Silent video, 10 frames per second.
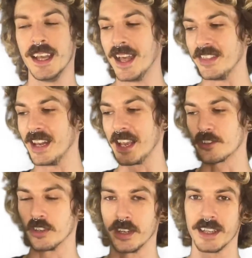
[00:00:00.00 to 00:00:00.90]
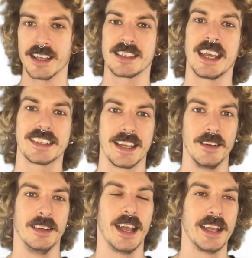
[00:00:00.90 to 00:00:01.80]
and the electron gets kicked
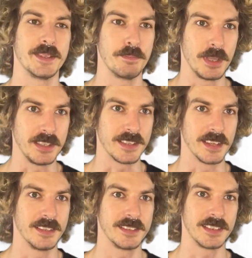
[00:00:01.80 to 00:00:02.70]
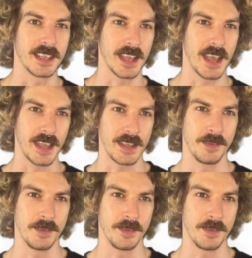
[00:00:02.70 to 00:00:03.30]
out as beta decay.